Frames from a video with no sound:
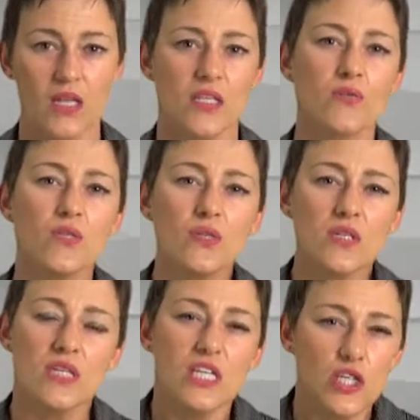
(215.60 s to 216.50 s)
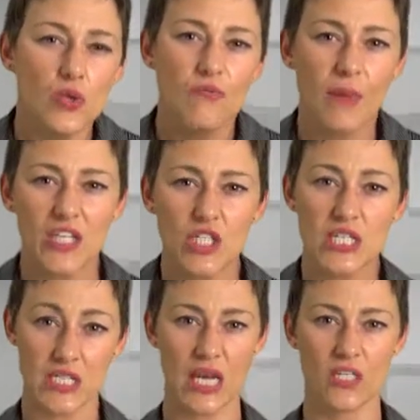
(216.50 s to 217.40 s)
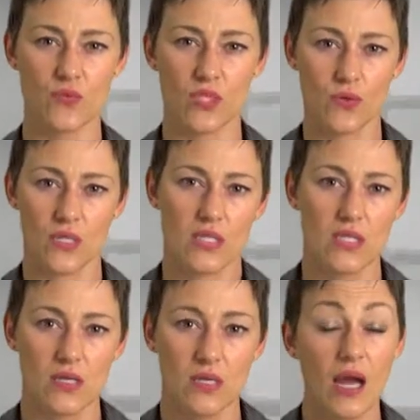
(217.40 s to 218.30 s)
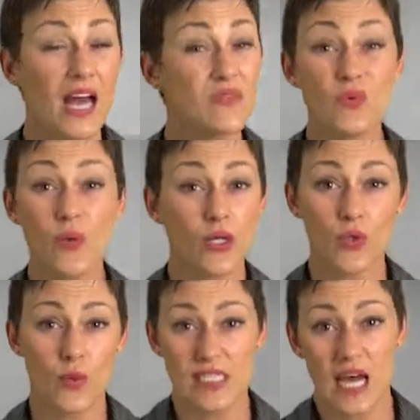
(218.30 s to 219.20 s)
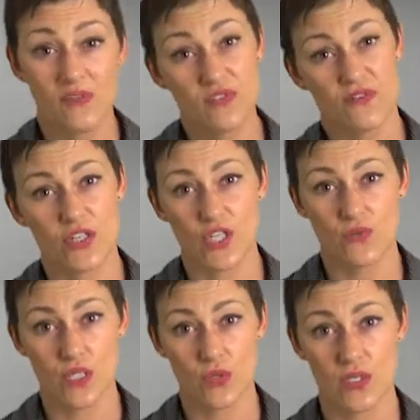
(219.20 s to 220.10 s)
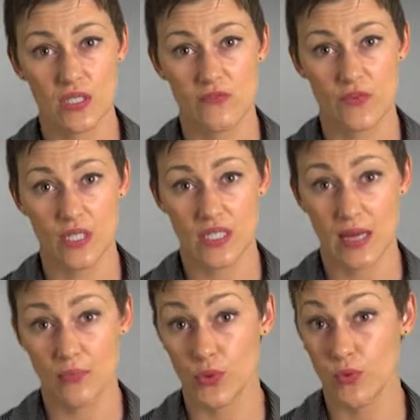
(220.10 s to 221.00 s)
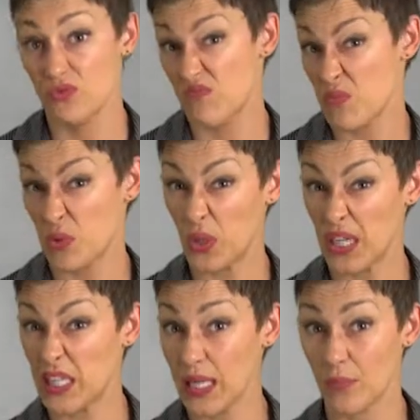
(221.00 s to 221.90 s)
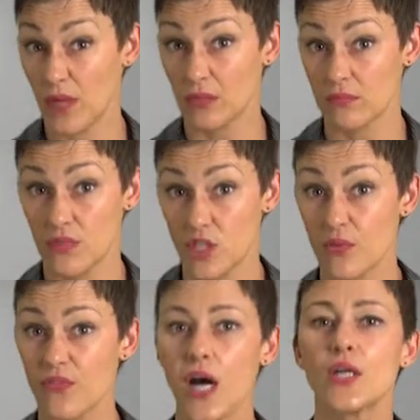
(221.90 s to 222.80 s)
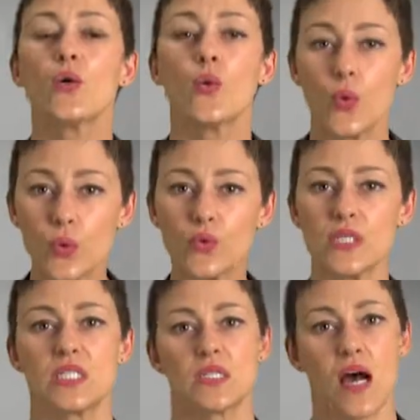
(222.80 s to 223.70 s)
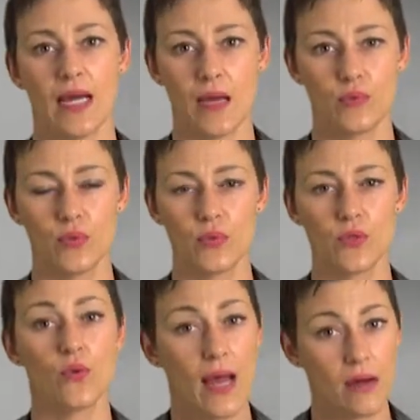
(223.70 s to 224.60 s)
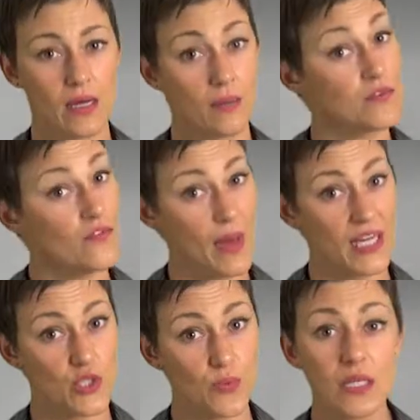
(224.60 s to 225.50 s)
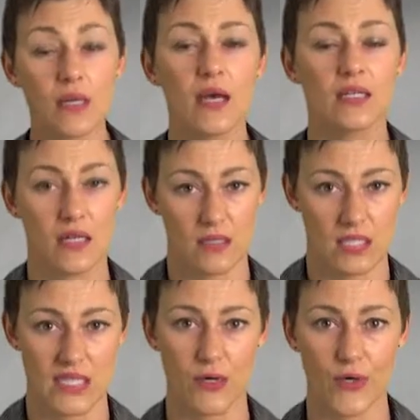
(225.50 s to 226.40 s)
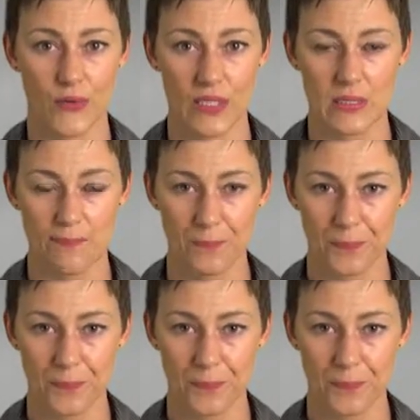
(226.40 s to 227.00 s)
There is also the issue of managing scarce resources, as we won't always have sufficient resources, for example employee labour, to provide all the desired outputs or outcomes for management and other stakeholders.